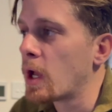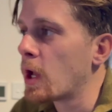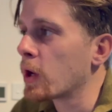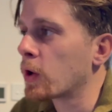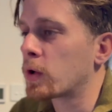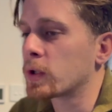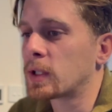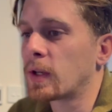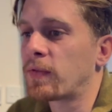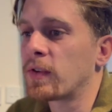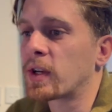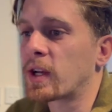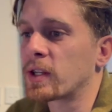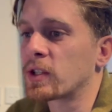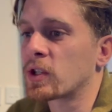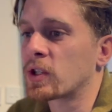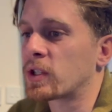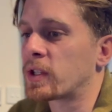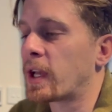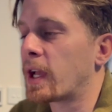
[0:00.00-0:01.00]
Because if you can
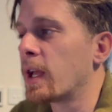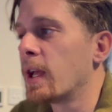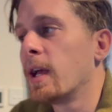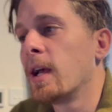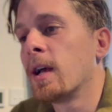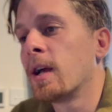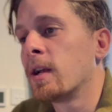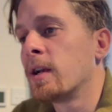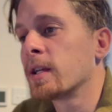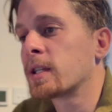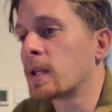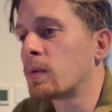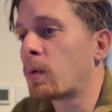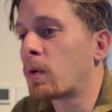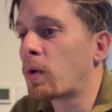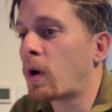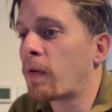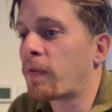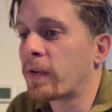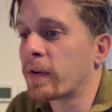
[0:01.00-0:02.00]
just say, listen, we're
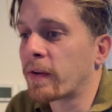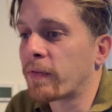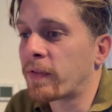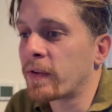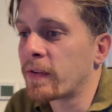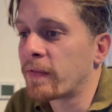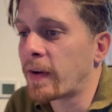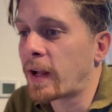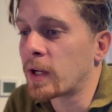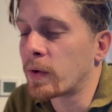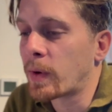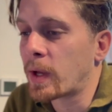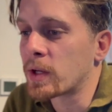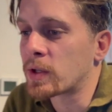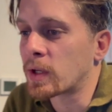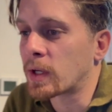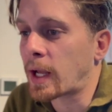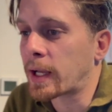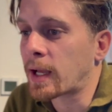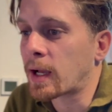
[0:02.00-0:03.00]
offering a free
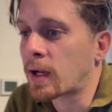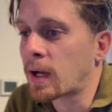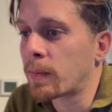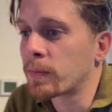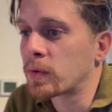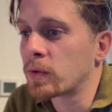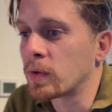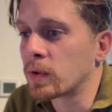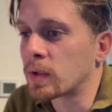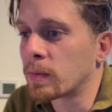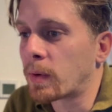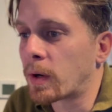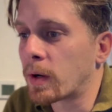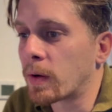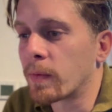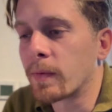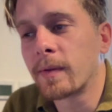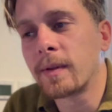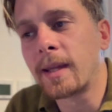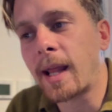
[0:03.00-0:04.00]
valuation, I can come to you tomorrow.
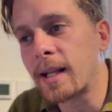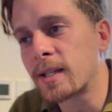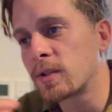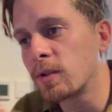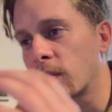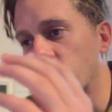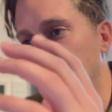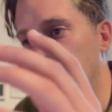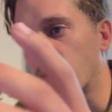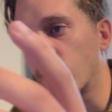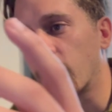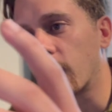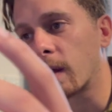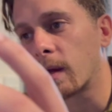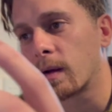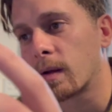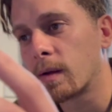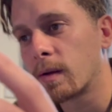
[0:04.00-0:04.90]
That's not going to work.